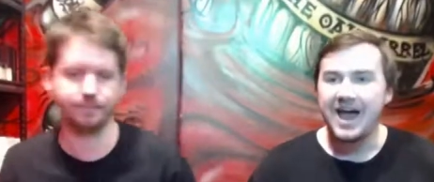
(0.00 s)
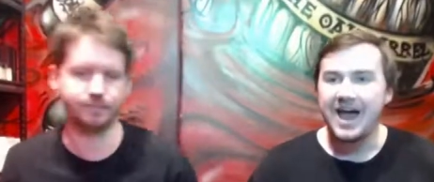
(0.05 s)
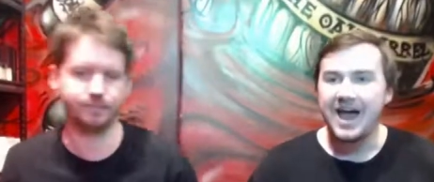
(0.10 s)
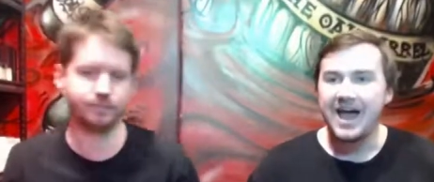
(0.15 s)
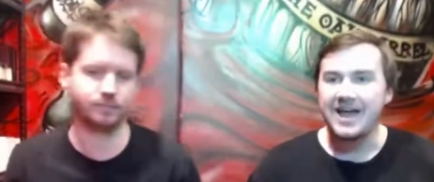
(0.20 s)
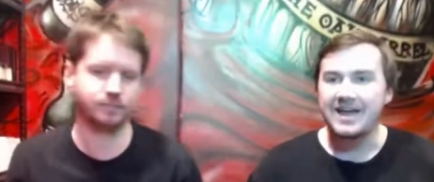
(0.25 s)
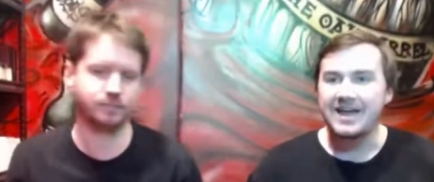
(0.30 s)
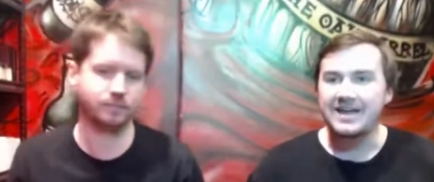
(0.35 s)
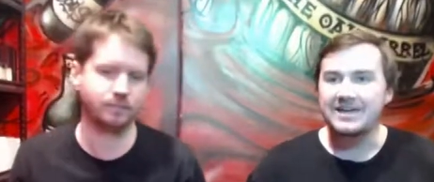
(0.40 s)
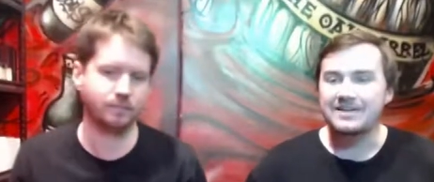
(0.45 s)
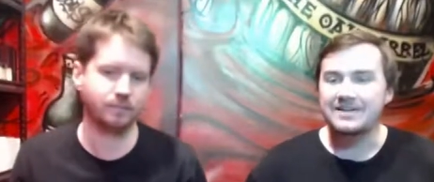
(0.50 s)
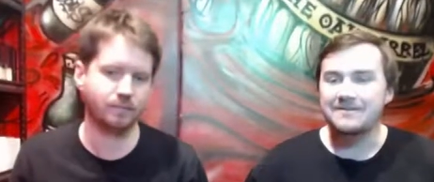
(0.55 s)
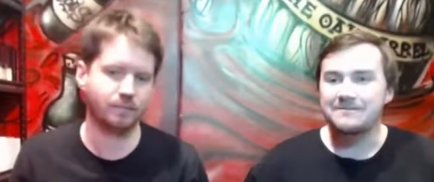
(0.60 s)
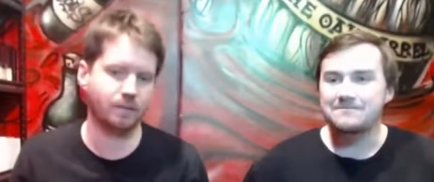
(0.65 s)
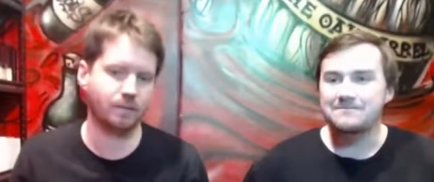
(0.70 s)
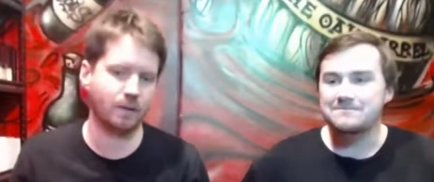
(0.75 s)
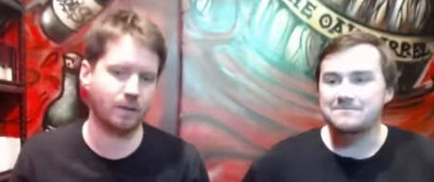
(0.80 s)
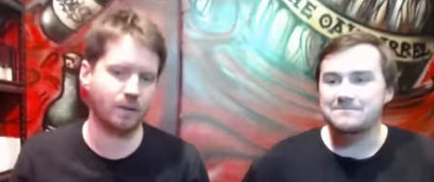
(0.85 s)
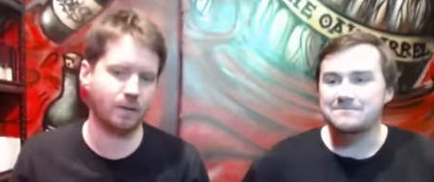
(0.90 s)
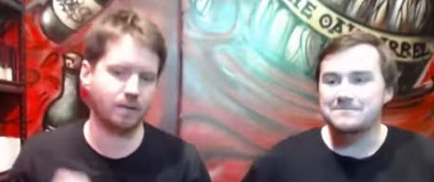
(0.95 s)
Speaker 1: a
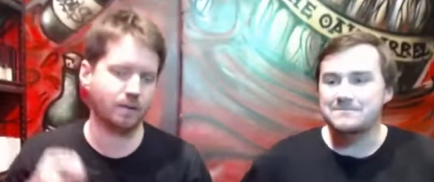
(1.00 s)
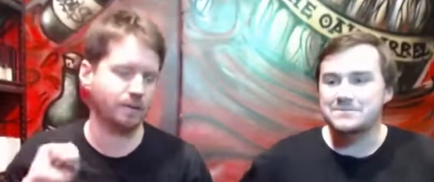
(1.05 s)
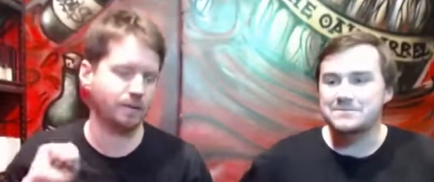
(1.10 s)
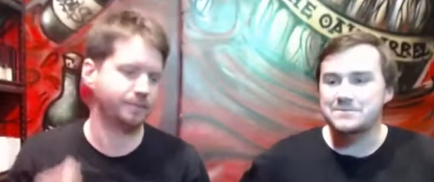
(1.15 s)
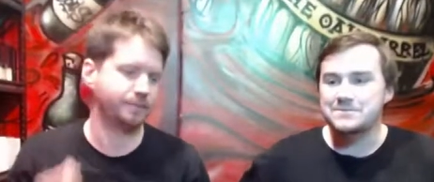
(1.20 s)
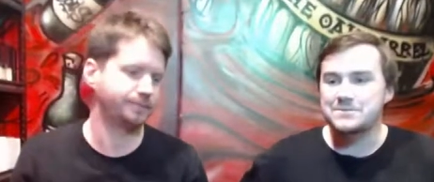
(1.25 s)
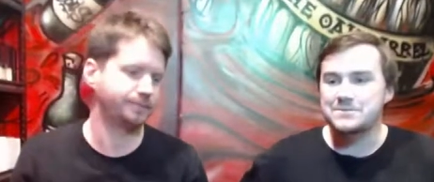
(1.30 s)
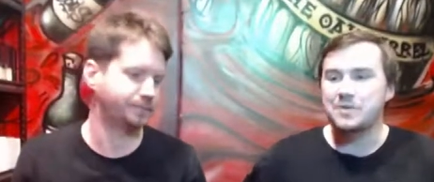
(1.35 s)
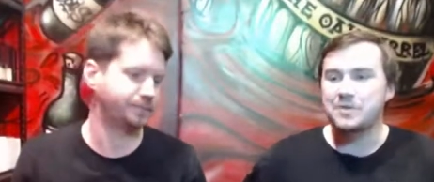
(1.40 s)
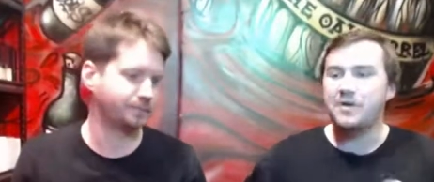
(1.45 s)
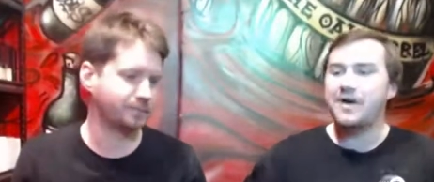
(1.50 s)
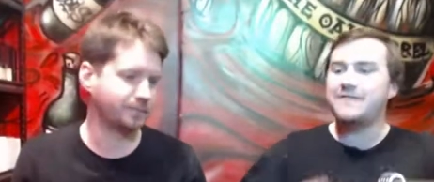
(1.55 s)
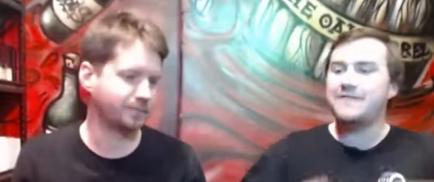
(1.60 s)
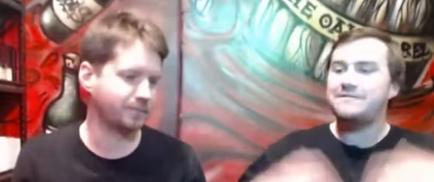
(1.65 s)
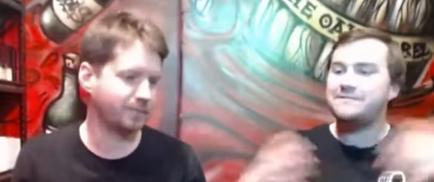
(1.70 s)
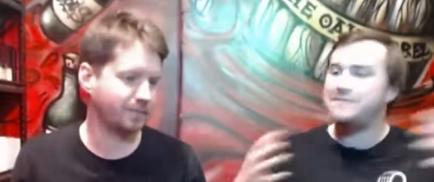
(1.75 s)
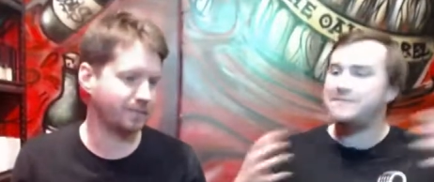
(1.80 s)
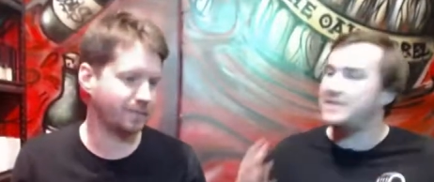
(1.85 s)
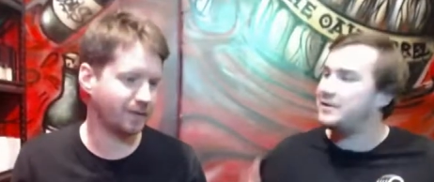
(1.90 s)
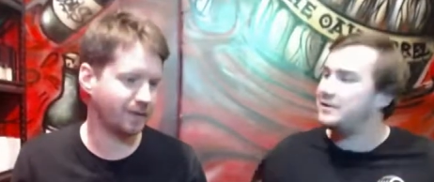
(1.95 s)
pride
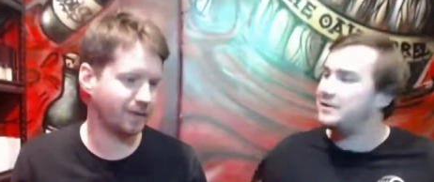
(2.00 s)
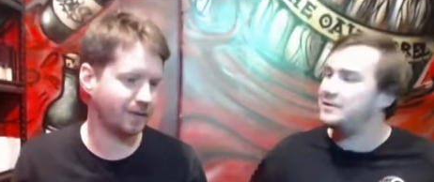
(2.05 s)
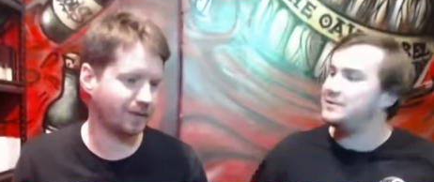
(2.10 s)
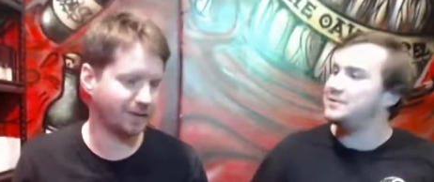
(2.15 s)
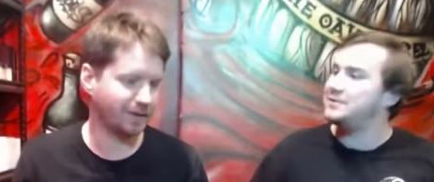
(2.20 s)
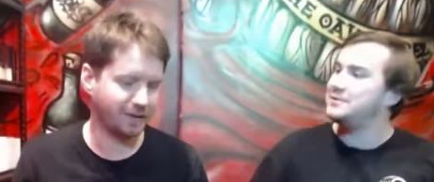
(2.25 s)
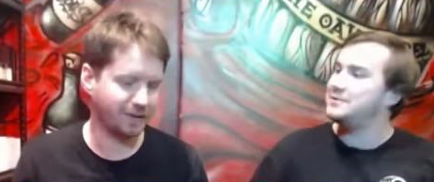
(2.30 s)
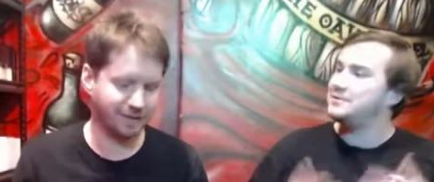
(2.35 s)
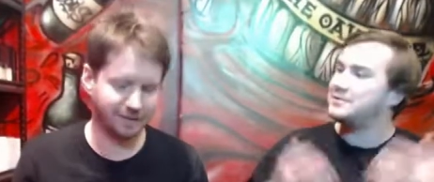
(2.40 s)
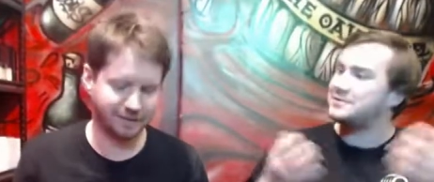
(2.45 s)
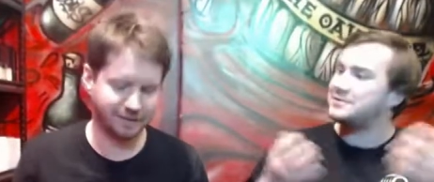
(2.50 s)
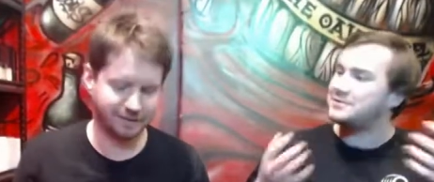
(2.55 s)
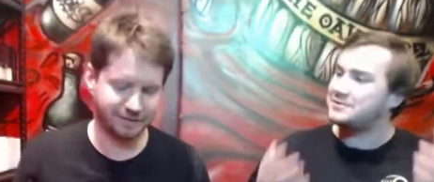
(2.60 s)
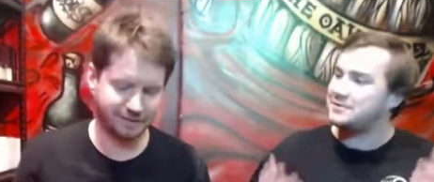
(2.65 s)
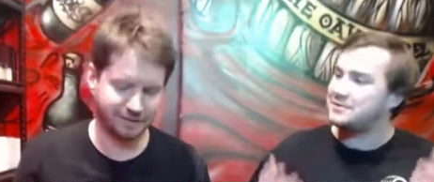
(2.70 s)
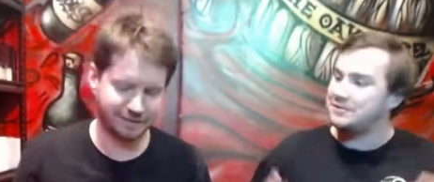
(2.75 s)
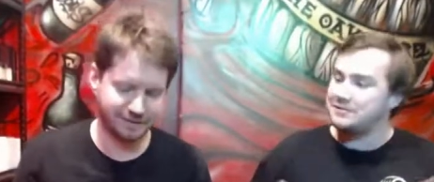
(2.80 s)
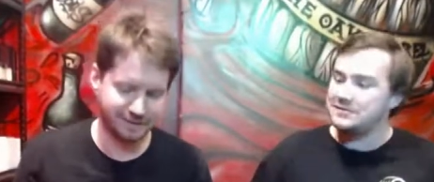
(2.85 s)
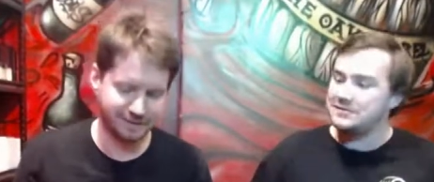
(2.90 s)
filled sort of